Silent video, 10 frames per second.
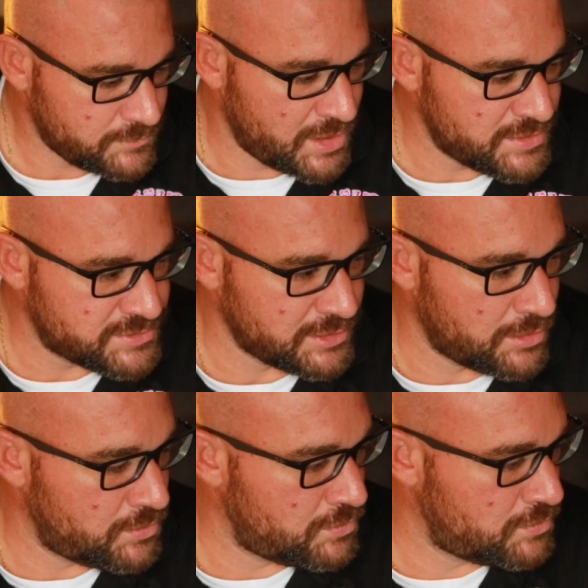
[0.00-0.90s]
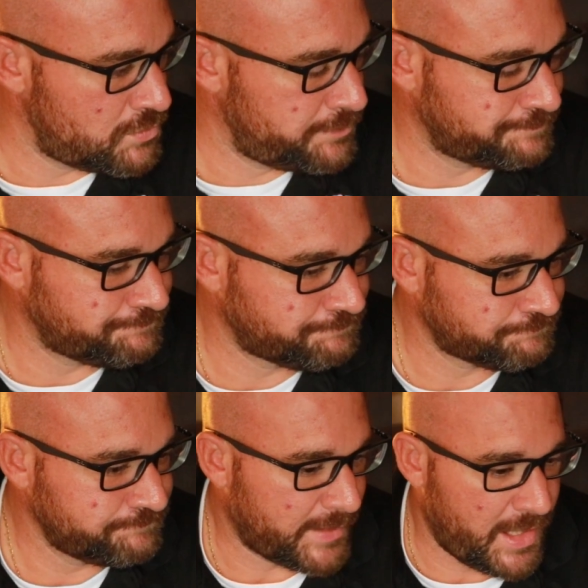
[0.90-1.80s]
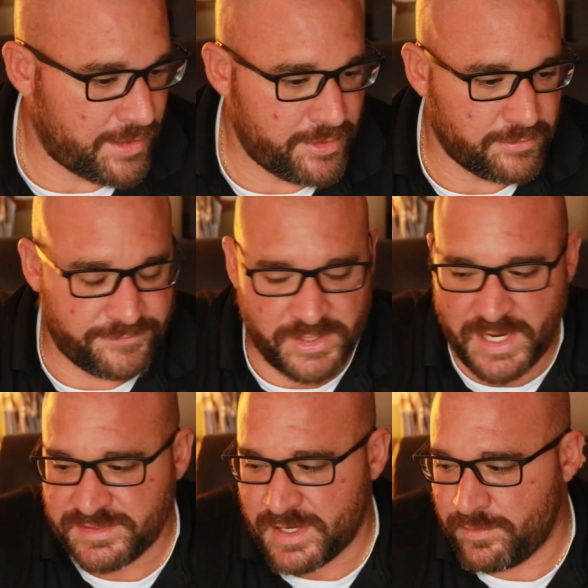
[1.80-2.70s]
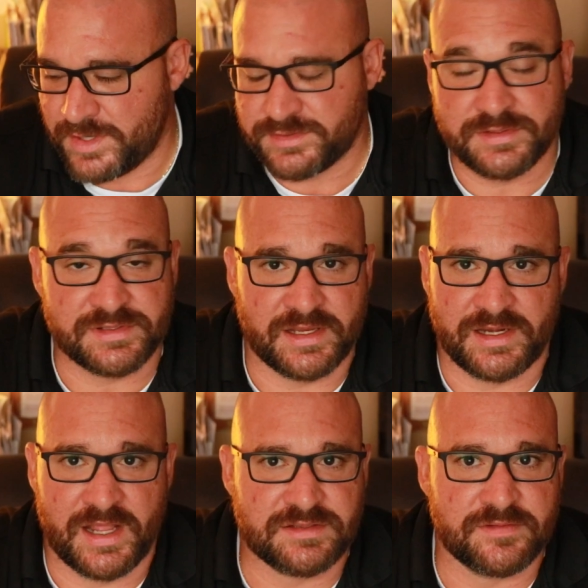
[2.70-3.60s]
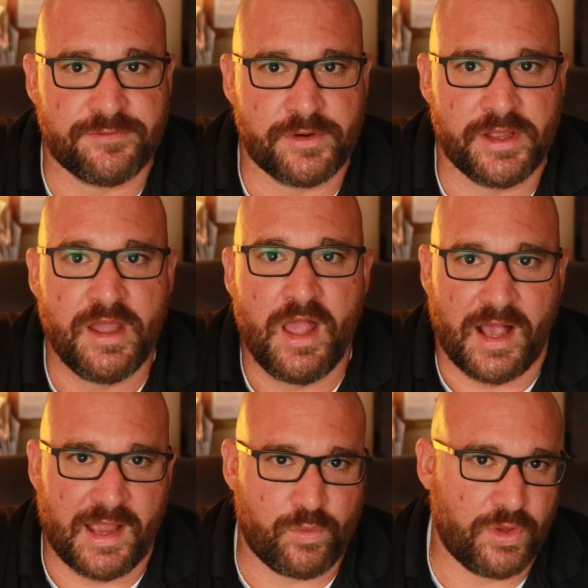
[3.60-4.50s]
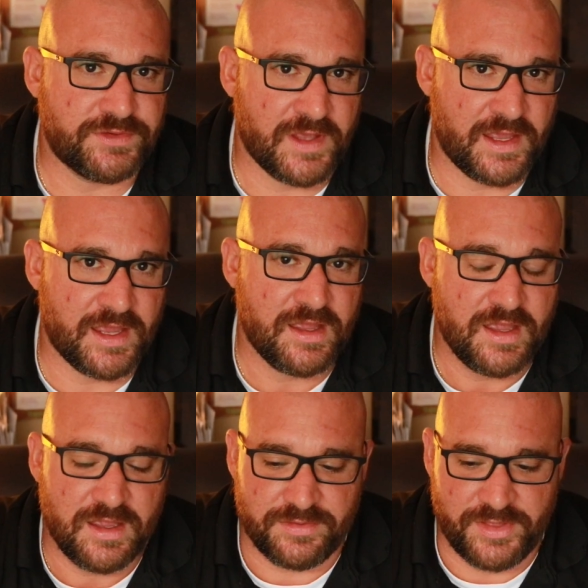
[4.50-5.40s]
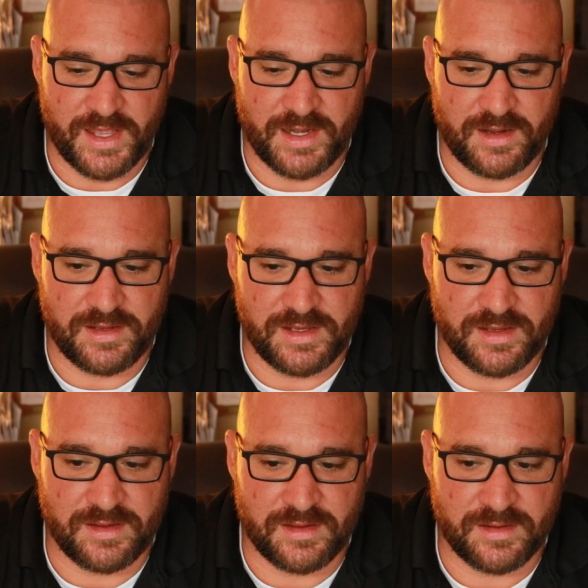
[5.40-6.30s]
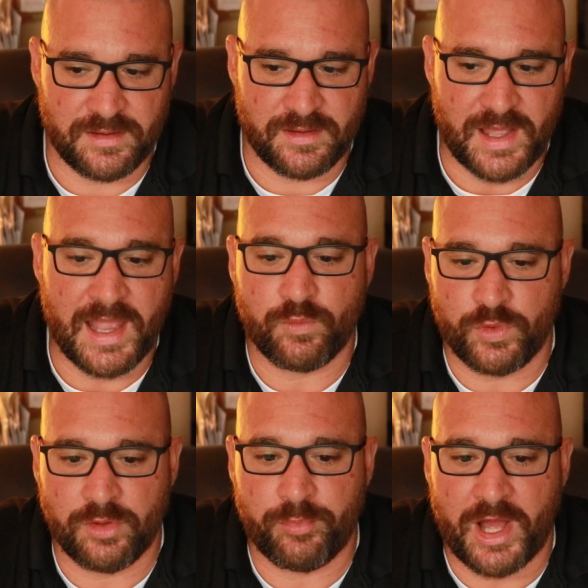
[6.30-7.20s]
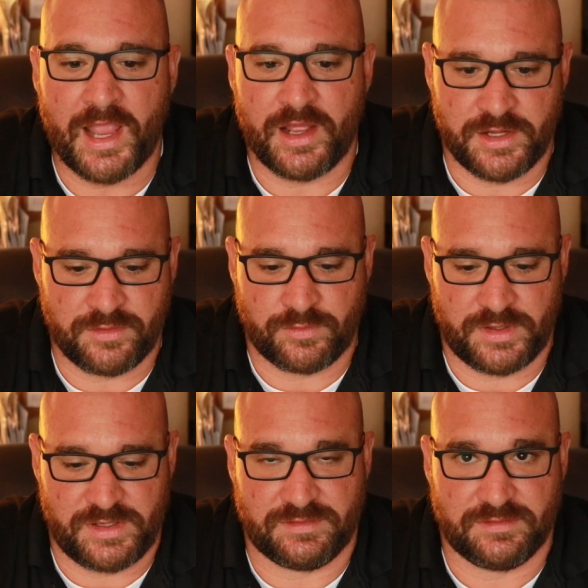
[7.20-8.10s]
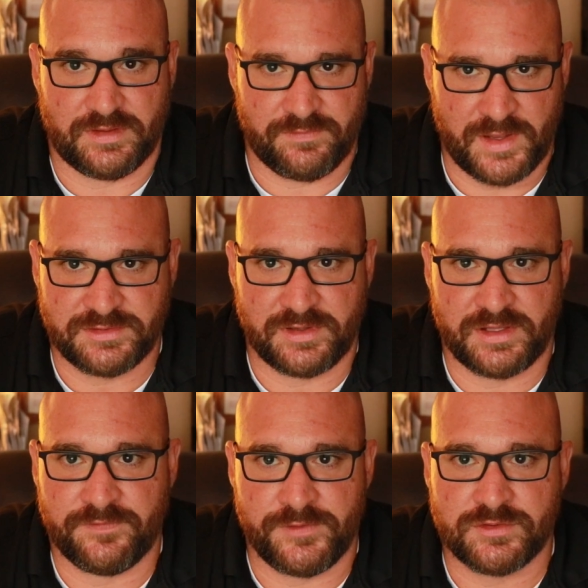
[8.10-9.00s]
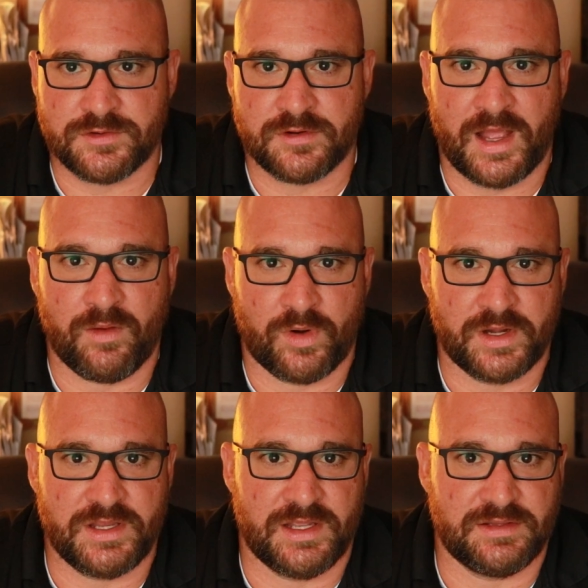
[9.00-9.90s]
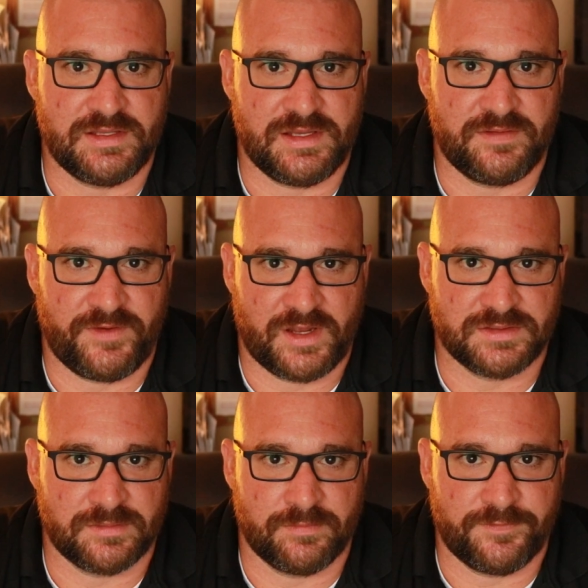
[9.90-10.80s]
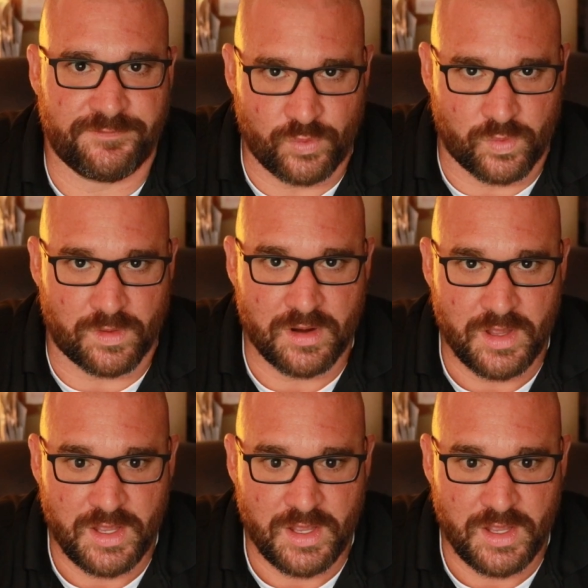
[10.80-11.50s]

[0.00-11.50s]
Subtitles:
And so, I don't know, if you guys got questions, I can answer them for you. I will tell you that I will buy another one of these. Eventually in the future, I want to get the Phantom 4.